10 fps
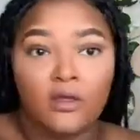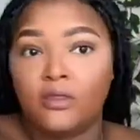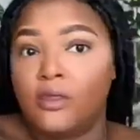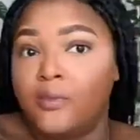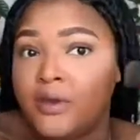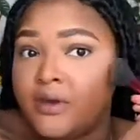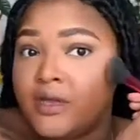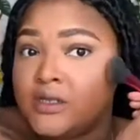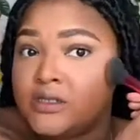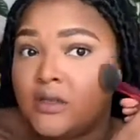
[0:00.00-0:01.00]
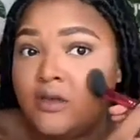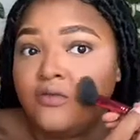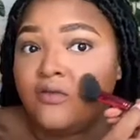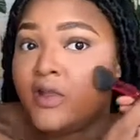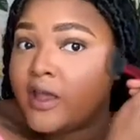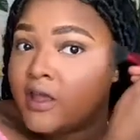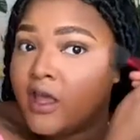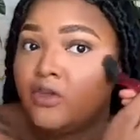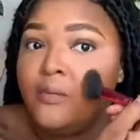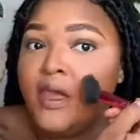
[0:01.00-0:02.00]
the periods of, like, yeah,
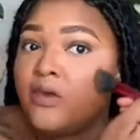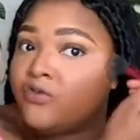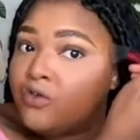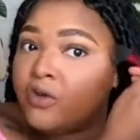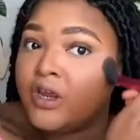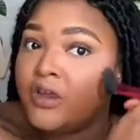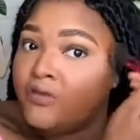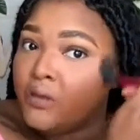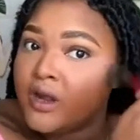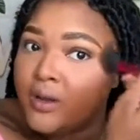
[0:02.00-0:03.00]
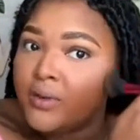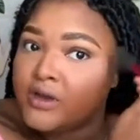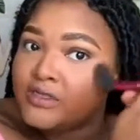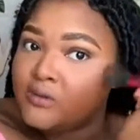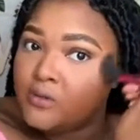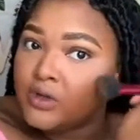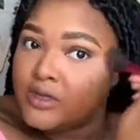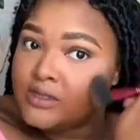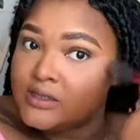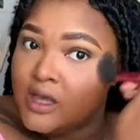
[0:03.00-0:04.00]
you may have grieved when that person
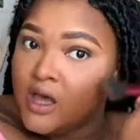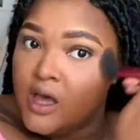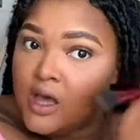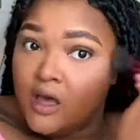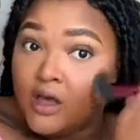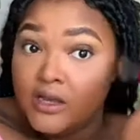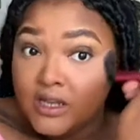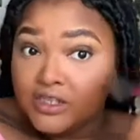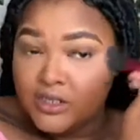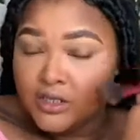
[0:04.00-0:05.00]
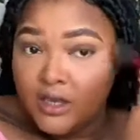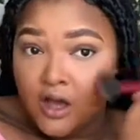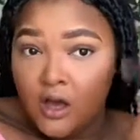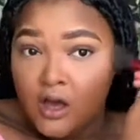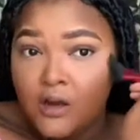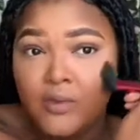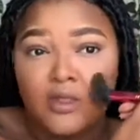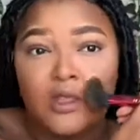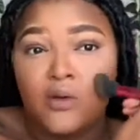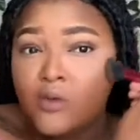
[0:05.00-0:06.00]
was initially gone, but
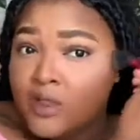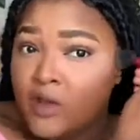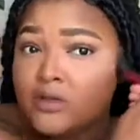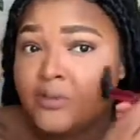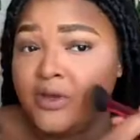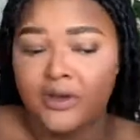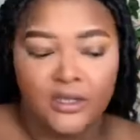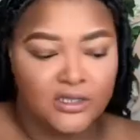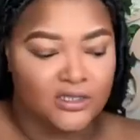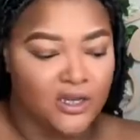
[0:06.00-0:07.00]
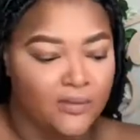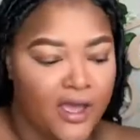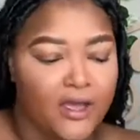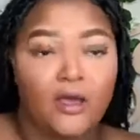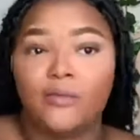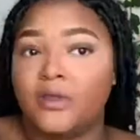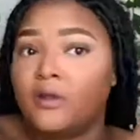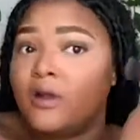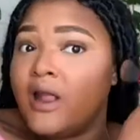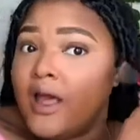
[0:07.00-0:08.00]
then when those periods sneak back up and
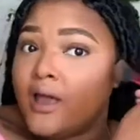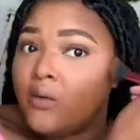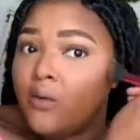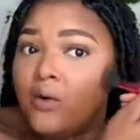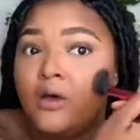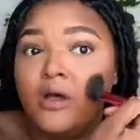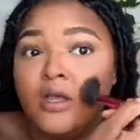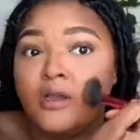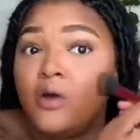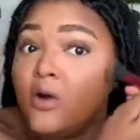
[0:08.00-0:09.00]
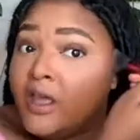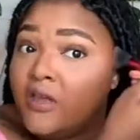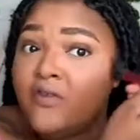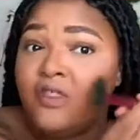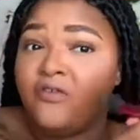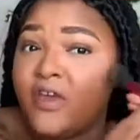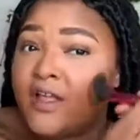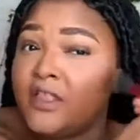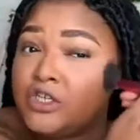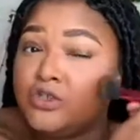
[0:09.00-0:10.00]
you're like, what? Or even the
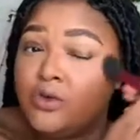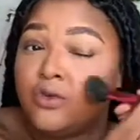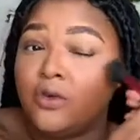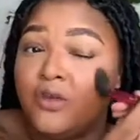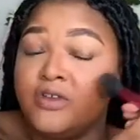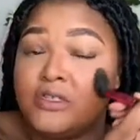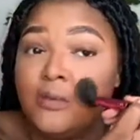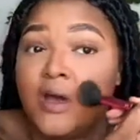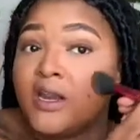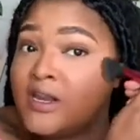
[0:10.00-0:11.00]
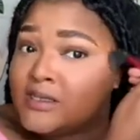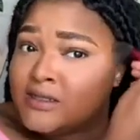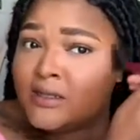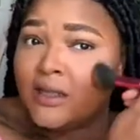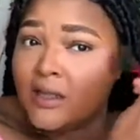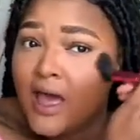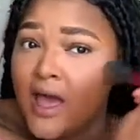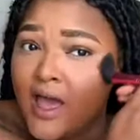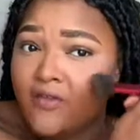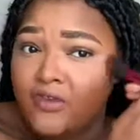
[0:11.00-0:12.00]
fact that you are grieving somebody that's still
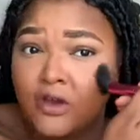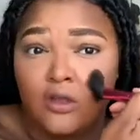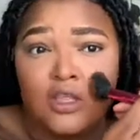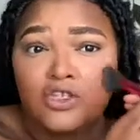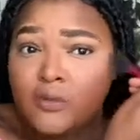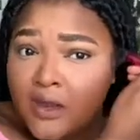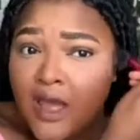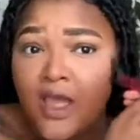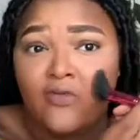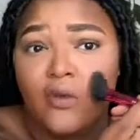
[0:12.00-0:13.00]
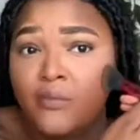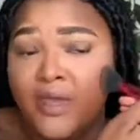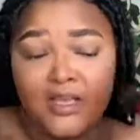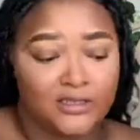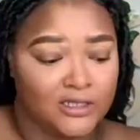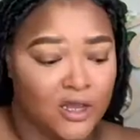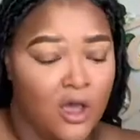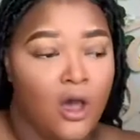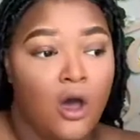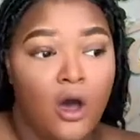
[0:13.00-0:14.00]
alive, you know, that you may not have the best
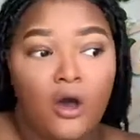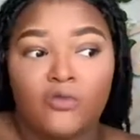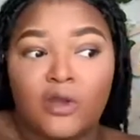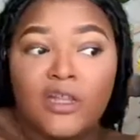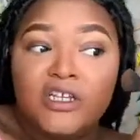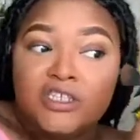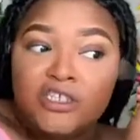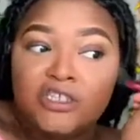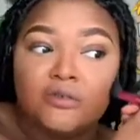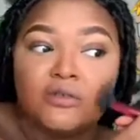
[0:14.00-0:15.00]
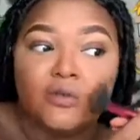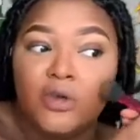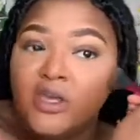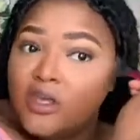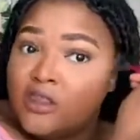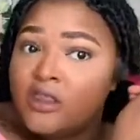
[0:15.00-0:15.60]
of relationships with.